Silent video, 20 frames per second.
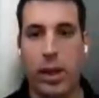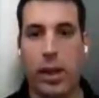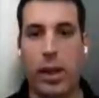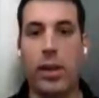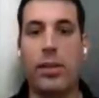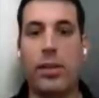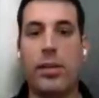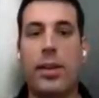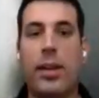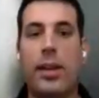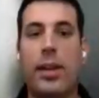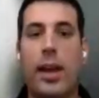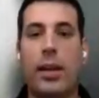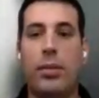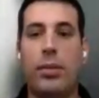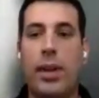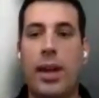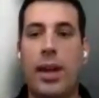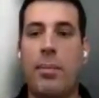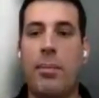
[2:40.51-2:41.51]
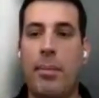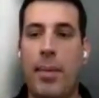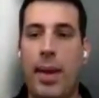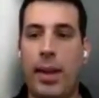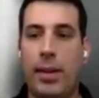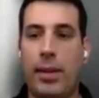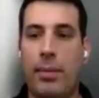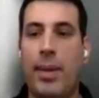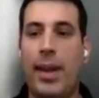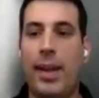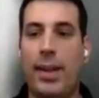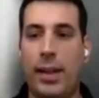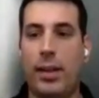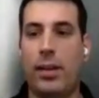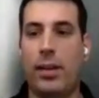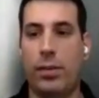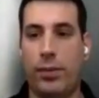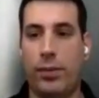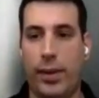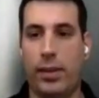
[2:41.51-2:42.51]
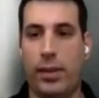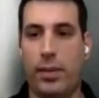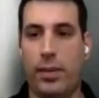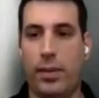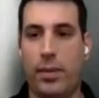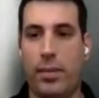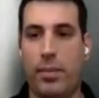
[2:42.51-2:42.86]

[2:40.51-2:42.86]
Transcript: is the day-to-day maintenance of it.